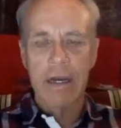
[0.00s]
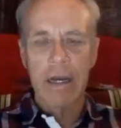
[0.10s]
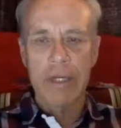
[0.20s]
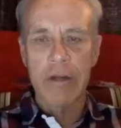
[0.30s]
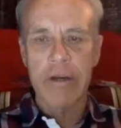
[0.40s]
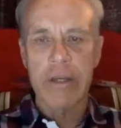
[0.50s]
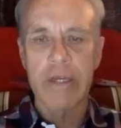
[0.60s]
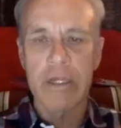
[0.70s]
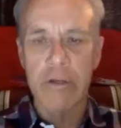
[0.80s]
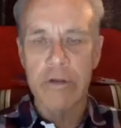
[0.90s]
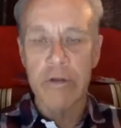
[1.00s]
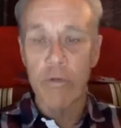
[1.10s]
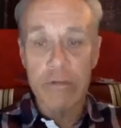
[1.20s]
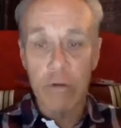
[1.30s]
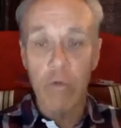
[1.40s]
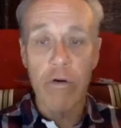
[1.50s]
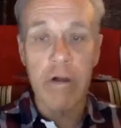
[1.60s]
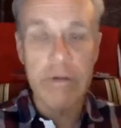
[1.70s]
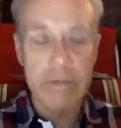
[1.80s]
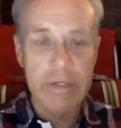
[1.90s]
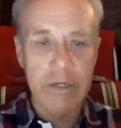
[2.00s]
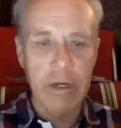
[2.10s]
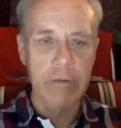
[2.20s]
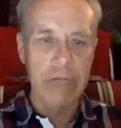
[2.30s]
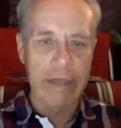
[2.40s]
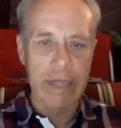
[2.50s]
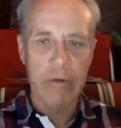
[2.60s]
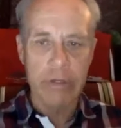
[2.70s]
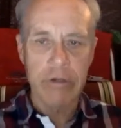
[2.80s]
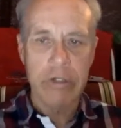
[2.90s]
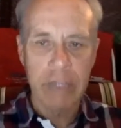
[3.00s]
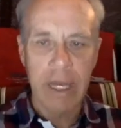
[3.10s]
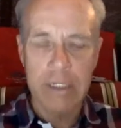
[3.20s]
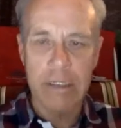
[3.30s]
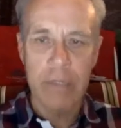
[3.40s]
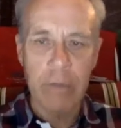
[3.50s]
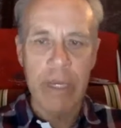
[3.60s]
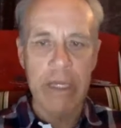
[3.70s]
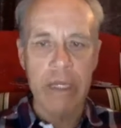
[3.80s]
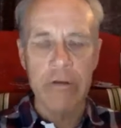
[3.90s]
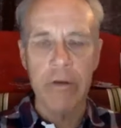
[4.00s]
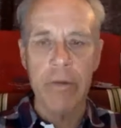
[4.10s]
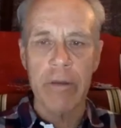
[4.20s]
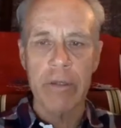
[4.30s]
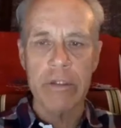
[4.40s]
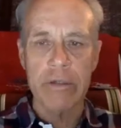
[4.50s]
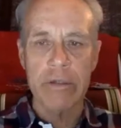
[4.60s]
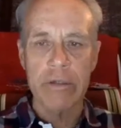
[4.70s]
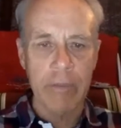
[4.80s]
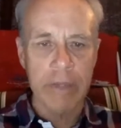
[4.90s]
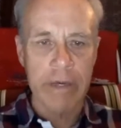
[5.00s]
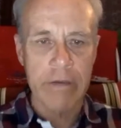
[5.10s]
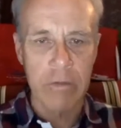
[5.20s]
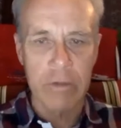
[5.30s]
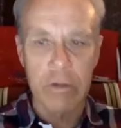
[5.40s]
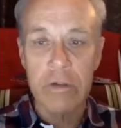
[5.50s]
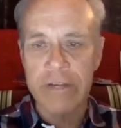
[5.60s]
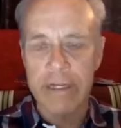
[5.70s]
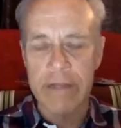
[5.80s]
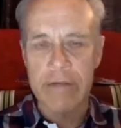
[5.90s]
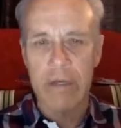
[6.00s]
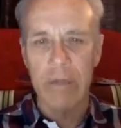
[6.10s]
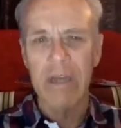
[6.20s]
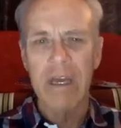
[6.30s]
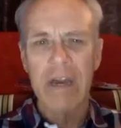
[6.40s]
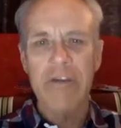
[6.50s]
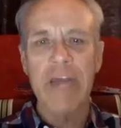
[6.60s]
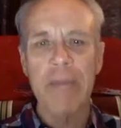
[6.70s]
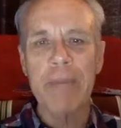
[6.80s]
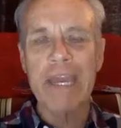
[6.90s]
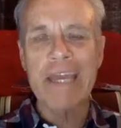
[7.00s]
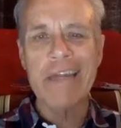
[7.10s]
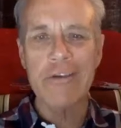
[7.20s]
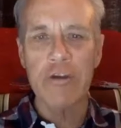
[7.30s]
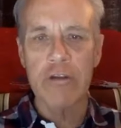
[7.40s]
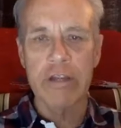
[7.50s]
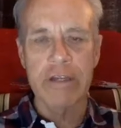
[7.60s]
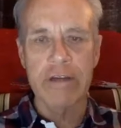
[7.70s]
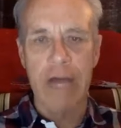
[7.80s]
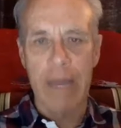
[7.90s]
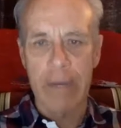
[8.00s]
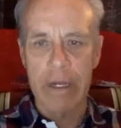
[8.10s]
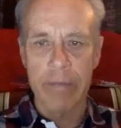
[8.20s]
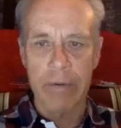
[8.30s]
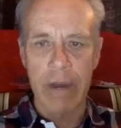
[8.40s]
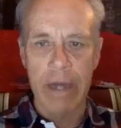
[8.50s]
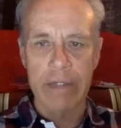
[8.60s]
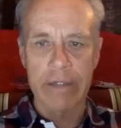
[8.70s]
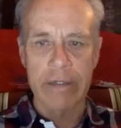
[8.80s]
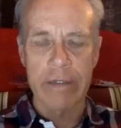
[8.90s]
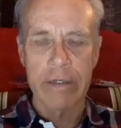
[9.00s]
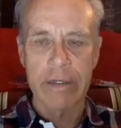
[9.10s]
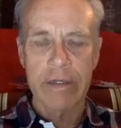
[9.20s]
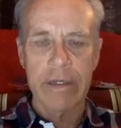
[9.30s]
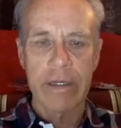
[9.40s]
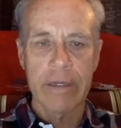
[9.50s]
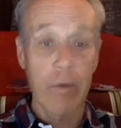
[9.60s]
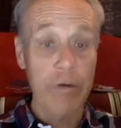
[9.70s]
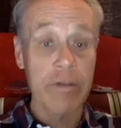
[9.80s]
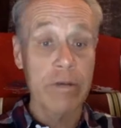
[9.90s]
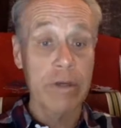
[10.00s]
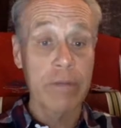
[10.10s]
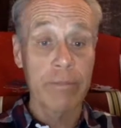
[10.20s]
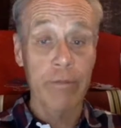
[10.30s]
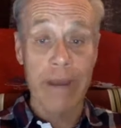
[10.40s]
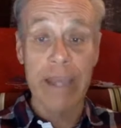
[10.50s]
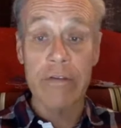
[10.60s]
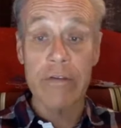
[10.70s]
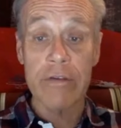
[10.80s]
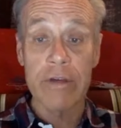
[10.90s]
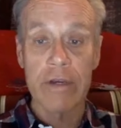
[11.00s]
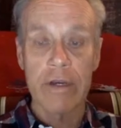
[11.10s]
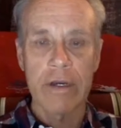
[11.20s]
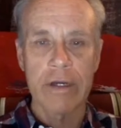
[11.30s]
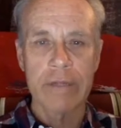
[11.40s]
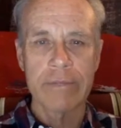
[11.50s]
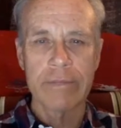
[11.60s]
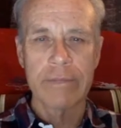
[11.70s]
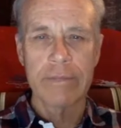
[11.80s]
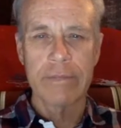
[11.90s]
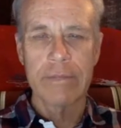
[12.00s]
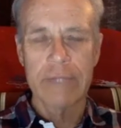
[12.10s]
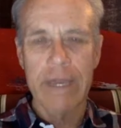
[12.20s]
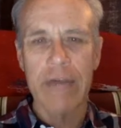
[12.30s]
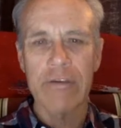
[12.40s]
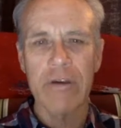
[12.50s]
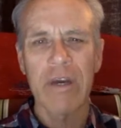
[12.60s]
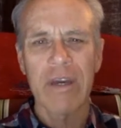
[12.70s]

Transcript: You're in the rental world, landlords are constantly repainting their apartments or their complexes when new tenants come in. So yeah, paint is usually the dominant product in most of the brands. So